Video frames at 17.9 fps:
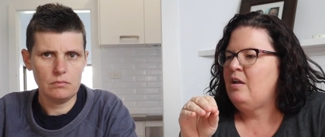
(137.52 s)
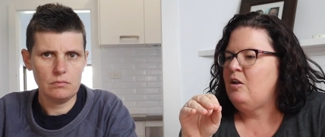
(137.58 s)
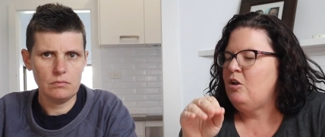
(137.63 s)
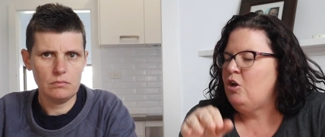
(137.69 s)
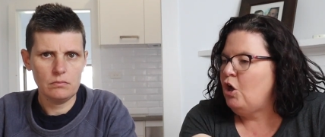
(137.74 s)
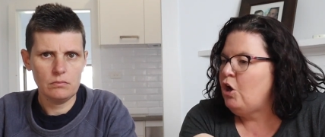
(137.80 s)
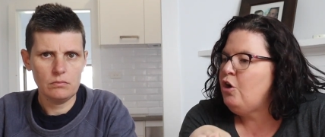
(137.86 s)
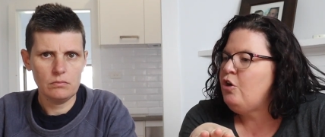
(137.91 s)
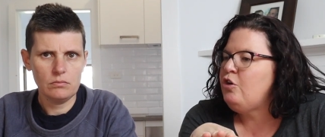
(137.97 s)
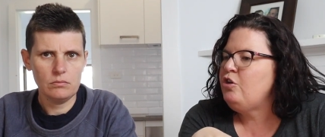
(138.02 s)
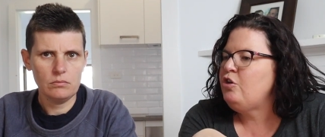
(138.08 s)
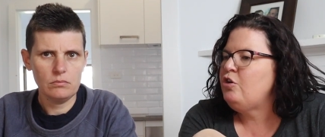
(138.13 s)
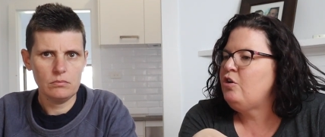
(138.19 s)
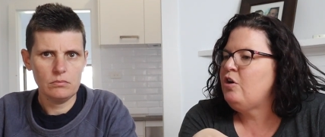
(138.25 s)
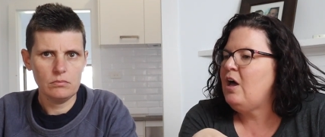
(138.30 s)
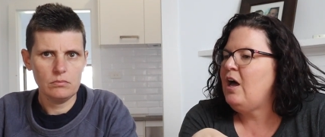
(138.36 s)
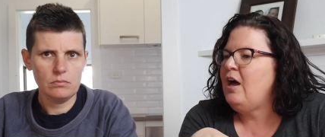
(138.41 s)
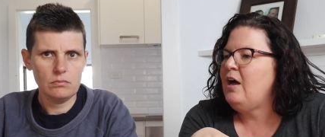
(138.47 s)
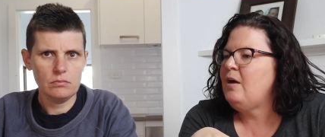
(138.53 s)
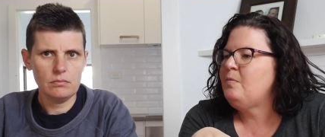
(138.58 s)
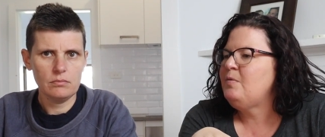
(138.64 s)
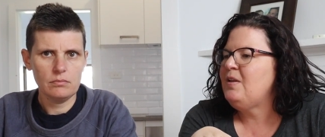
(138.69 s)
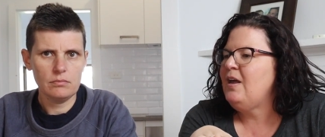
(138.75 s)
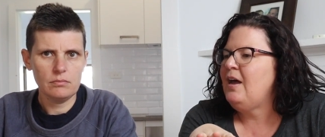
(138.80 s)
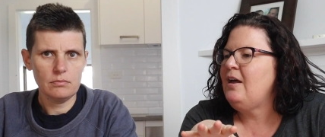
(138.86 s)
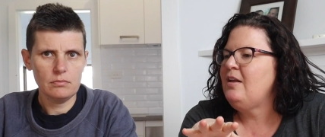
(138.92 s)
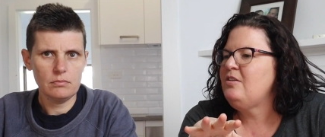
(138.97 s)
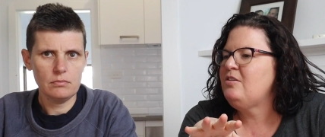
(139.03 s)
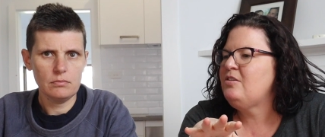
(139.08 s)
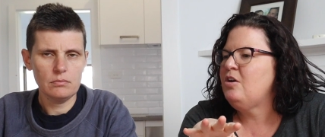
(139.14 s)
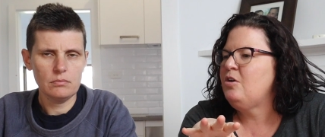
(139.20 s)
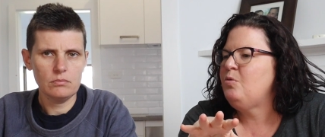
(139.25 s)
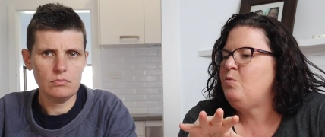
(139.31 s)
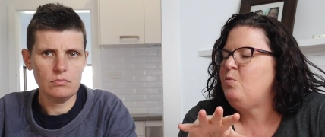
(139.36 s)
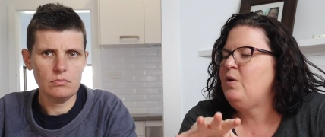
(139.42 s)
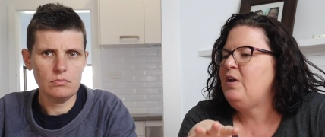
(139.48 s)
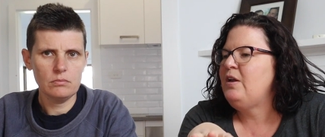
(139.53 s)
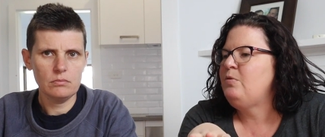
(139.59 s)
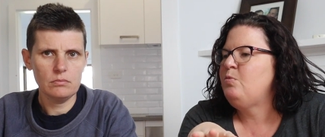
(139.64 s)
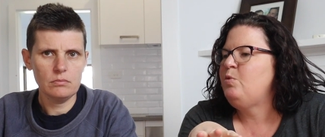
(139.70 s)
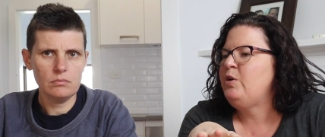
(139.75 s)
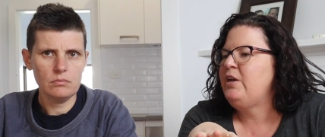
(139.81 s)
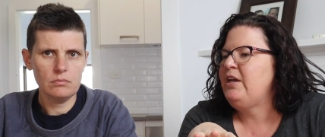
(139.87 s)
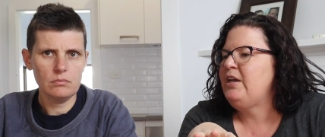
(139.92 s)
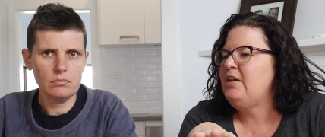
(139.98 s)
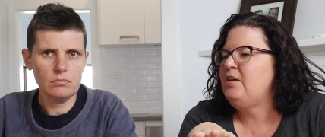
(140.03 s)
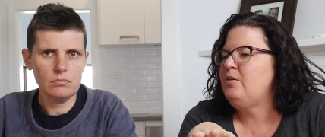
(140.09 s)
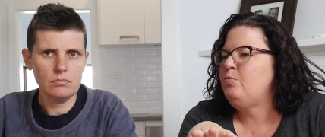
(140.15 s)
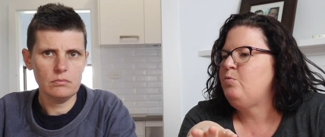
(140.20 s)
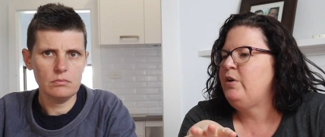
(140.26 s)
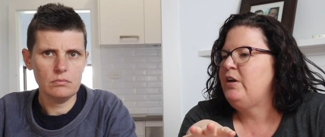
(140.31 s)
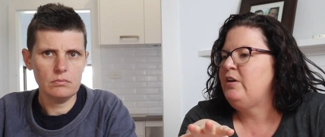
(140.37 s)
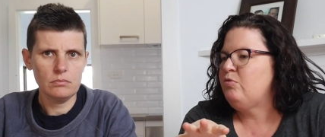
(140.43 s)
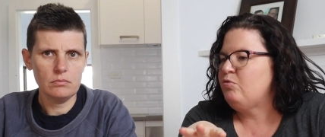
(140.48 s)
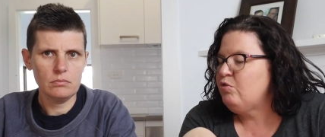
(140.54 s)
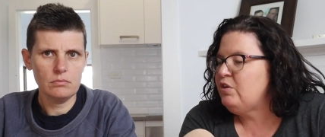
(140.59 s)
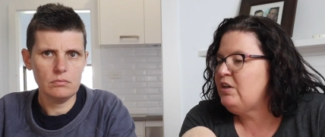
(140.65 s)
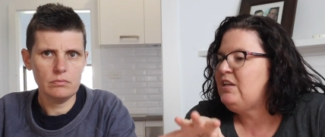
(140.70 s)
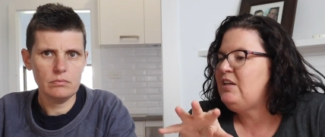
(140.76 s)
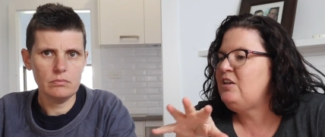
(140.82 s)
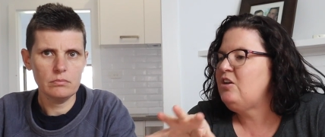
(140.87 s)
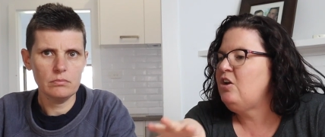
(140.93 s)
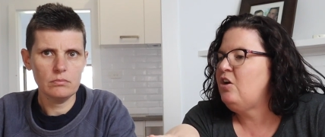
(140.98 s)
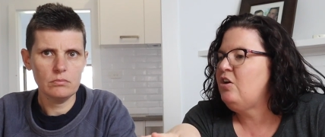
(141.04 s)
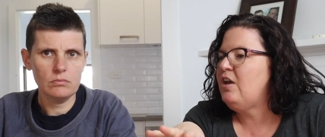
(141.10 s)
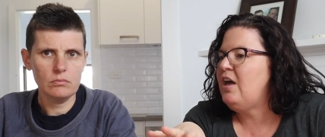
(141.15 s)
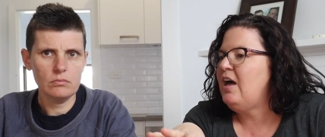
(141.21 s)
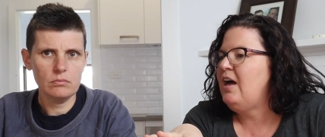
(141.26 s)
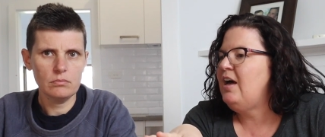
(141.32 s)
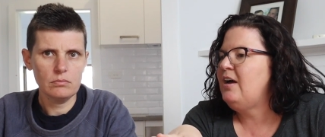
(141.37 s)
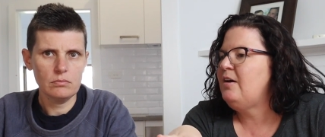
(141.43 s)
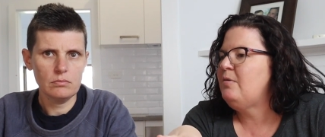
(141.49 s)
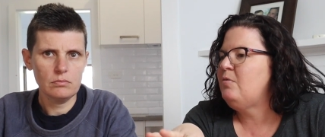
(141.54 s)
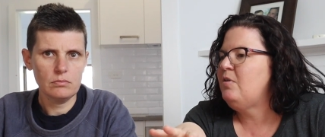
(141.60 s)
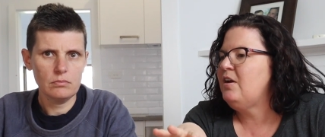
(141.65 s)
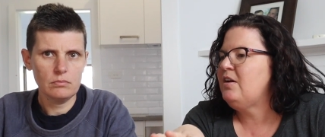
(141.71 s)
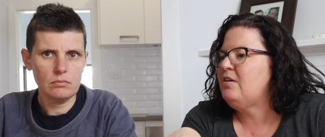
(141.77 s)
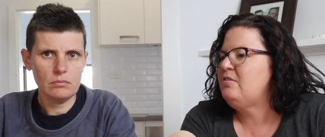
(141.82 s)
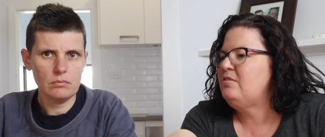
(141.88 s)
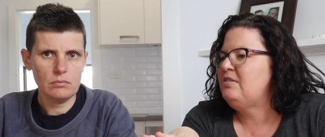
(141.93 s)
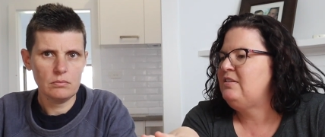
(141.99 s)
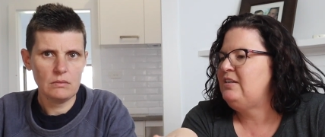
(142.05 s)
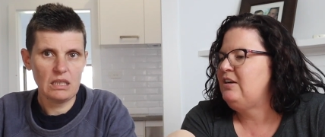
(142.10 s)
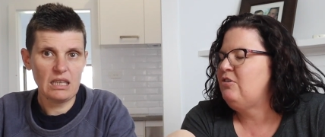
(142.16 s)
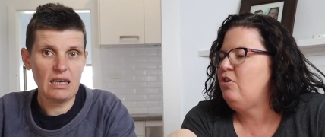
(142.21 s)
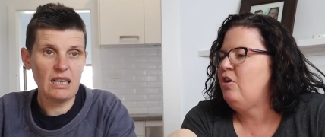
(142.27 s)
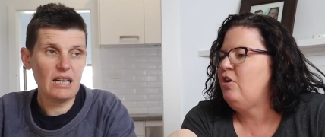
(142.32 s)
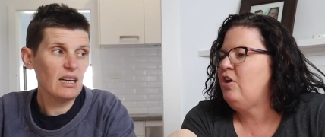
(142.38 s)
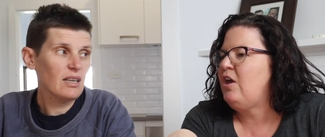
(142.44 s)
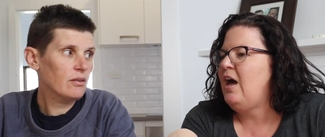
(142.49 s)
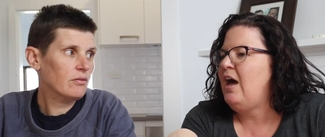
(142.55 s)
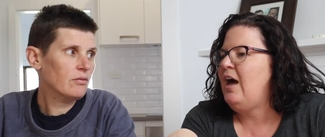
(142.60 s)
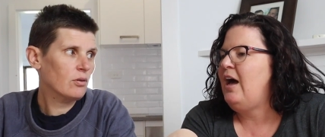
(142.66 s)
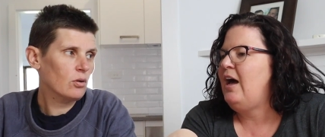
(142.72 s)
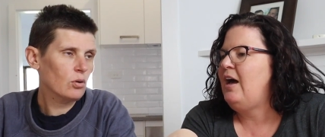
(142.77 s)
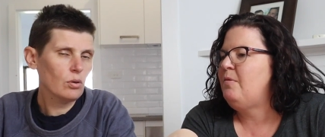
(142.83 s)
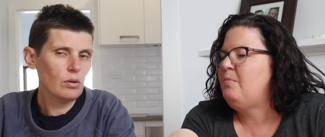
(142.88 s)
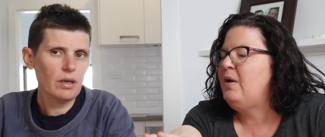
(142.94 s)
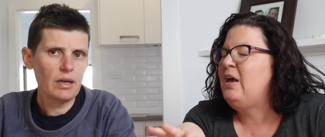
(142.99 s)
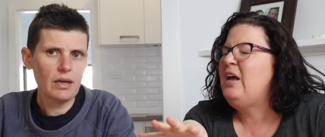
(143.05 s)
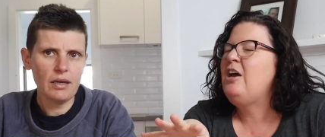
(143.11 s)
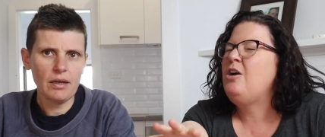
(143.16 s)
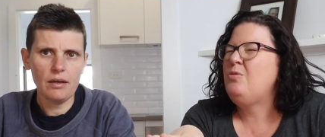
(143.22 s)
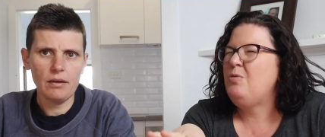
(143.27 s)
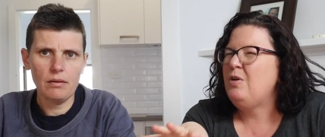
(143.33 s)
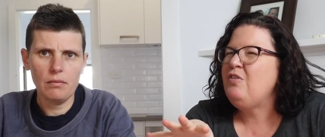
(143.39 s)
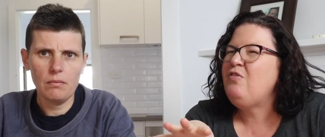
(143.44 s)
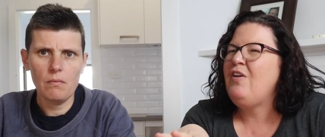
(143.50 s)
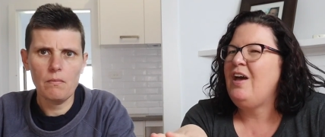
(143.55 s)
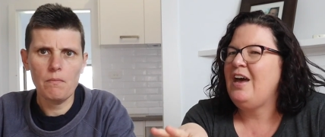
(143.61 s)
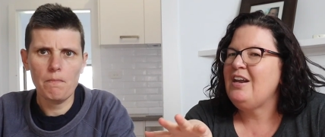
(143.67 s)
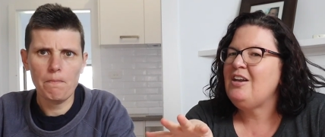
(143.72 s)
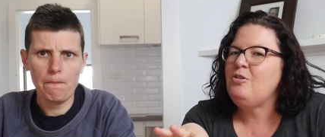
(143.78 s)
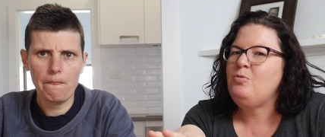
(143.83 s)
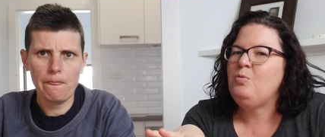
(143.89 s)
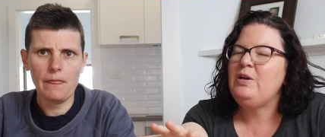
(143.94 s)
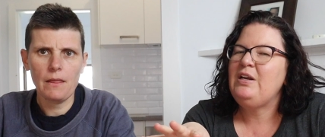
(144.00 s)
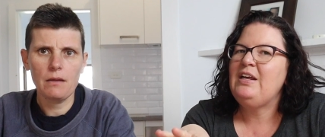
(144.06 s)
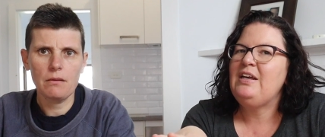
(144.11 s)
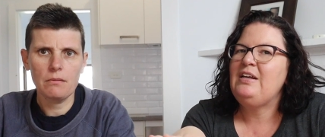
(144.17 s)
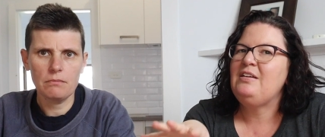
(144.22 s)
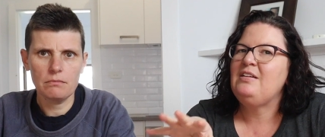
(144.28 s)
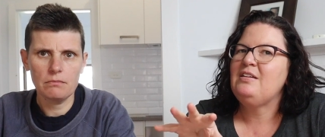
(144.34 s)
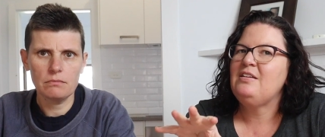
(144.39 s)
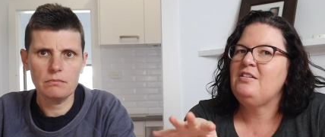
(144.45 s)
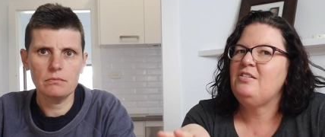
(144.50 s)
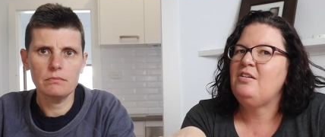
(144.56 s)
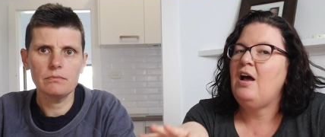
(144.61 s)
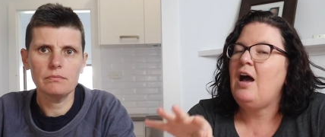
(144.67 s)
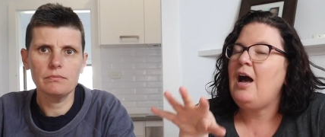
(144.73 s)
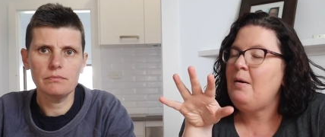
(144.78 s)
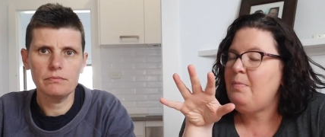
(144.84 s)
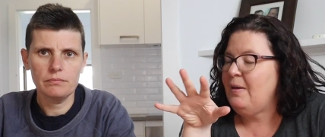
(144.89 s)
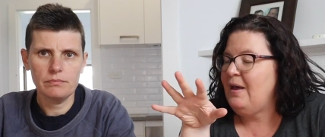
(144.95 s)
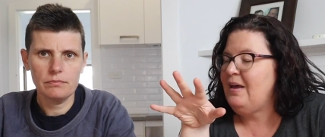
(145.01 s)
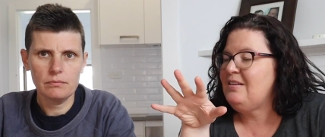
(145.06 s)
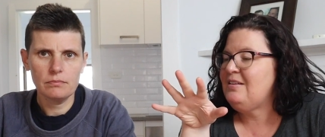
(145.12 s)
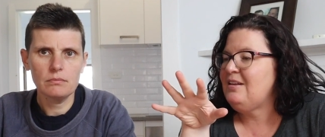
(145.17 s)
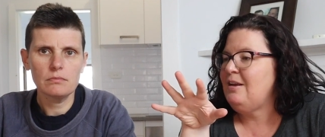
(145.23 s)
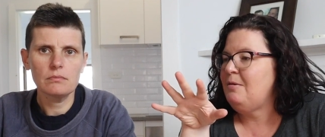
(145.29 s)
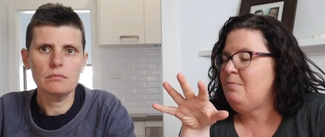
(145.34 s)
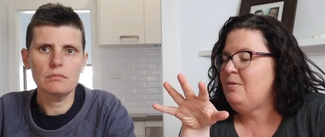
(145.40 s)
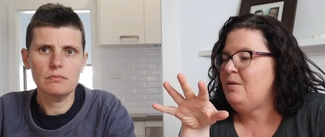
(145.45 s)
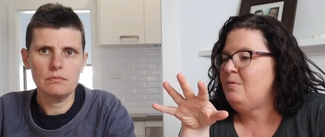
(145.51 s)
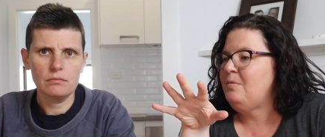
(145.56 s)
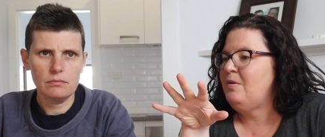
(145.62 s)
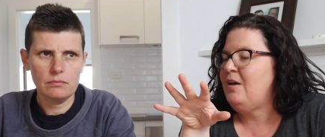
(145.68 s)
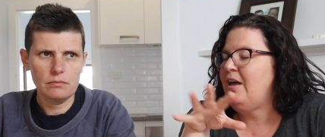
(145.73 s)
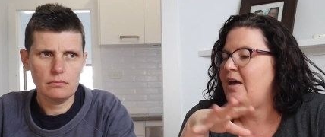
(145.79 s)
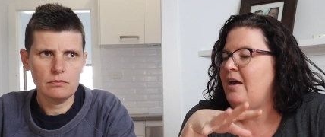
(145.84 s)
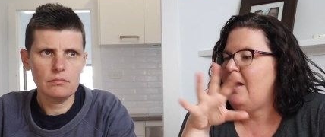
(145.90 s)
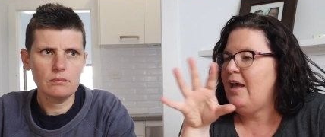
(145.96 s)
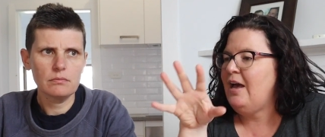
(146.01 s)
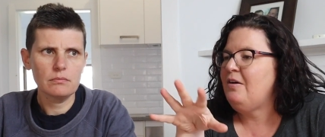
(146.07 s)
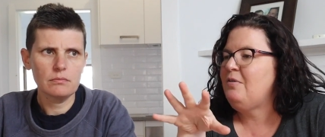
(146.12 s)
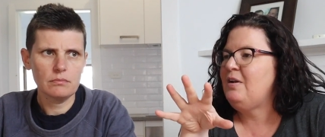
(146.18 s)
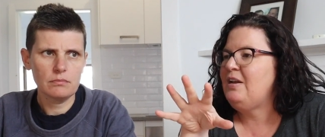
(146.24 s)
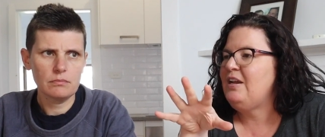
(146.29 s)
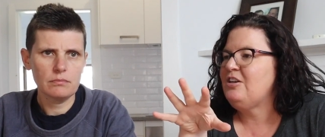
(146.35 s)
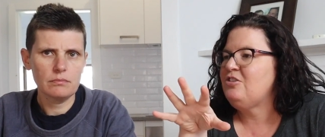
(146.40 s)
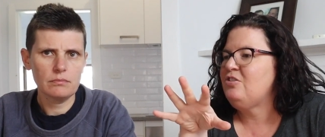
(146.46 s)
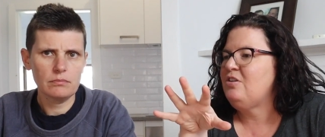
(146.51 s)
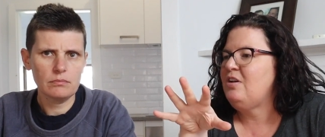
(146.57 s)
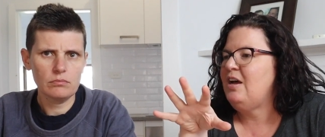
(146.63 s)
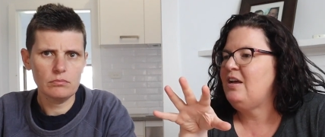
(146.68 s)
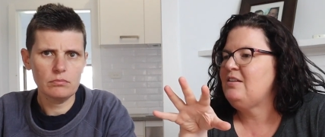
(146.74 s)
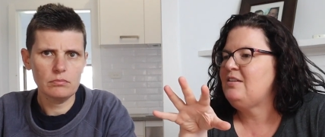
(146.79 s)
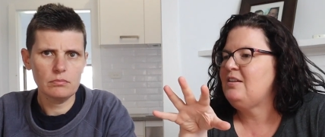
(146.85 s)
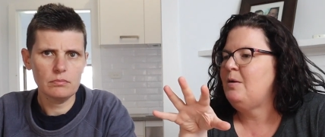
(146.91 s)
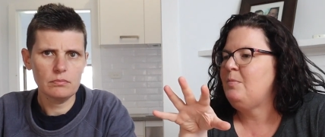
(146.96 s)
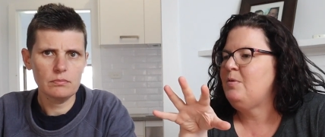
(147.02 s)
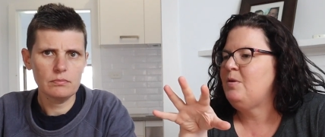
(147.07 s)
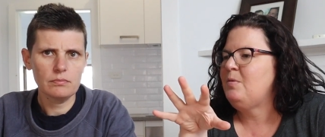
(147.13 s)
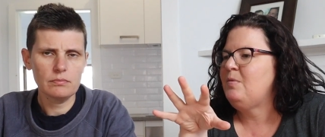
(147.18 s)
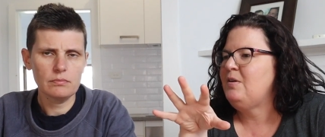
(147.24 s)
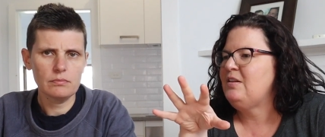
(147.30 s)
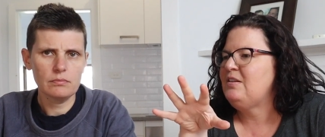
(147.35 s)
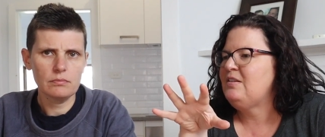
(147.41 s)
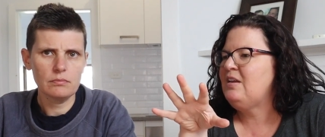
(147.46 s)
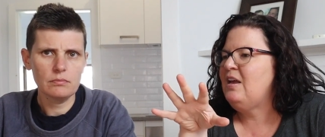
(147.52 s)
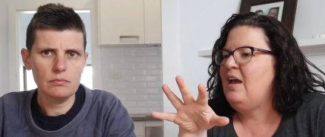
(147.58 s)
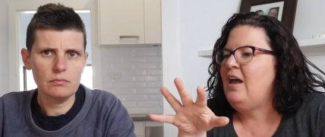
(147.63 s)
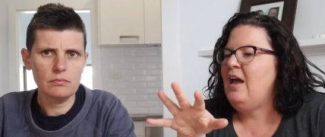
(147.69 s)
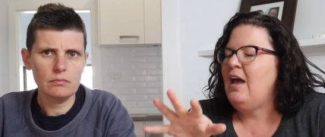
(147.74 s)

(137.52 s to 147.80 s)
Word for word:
Speaker 1: low your carbs are. So when we went really low carb, like zero Carnival, carb, yeah. we founded we need to up our supplement, uh, our electrolyte supplements,